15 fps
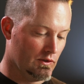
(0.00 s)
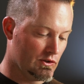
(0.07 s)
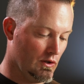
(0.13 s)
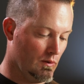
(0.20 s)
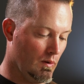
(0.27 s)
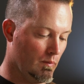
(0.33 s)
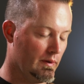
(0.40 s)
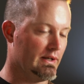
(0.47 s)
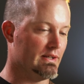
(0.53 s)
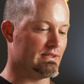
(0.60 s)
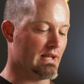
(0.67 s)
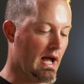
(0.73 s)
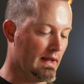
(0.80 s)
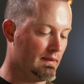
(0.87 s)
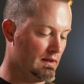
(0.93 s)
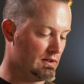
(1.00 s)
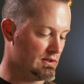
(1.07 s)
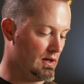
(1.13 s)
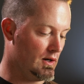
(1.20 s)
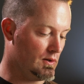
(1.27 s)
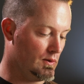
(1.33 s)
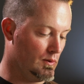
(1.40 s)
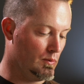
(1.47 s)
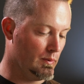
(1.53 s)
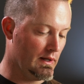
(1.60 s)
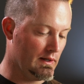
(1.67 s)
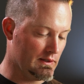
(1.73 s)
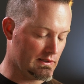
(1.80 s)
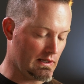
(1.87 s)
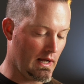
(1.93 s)
So when we designed this knuckle, we
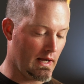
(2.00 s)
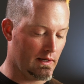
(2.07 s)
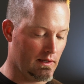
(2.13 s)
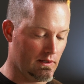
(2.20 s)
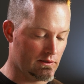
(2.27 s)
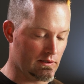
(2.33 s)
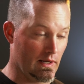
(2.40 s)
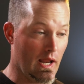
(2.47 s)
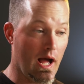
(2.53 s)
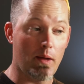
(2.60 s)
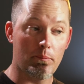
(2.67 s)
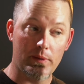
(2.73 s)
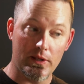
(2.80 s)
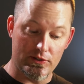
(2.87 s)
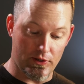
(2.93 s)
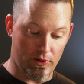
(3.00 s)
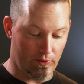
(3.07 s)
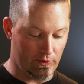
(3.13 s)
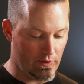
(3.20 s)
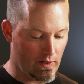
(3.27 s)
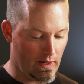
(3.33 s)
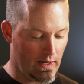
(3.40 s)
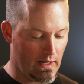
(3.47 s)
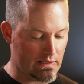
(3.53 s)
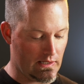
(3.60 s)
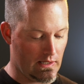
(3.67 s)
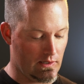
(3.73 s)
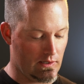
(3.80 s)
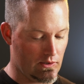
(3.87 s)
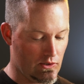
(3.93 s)
decided to not pigeonhole you guys
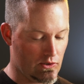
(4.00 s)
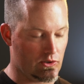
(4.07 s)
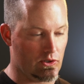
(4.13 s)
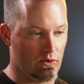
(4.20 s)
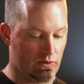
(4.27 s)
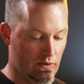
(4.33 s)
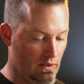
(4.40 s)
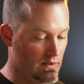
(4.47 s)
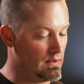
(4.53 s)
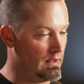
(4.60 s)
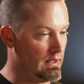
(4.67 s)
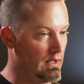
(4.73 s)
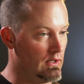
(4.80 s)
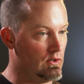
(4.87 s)
into just using a delete.